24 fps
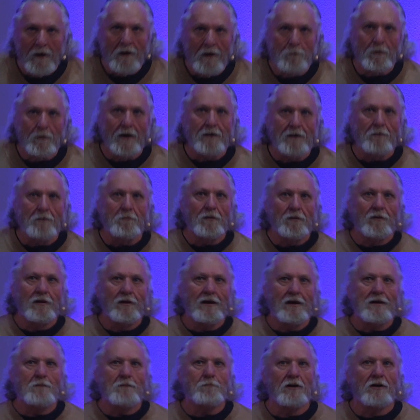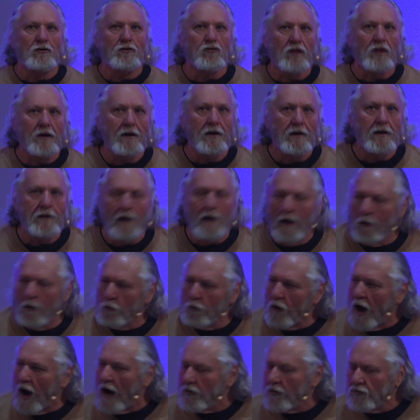but the Madrina de
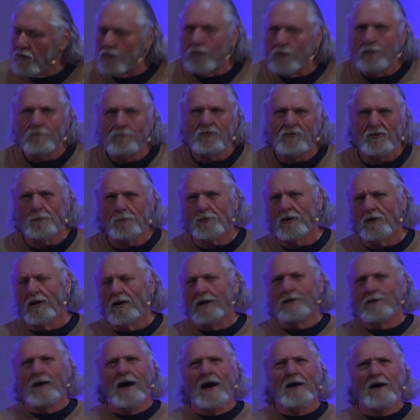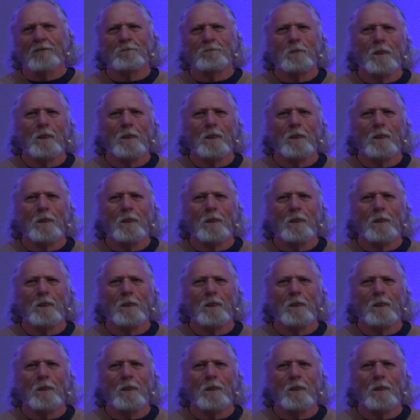Arras, something like that,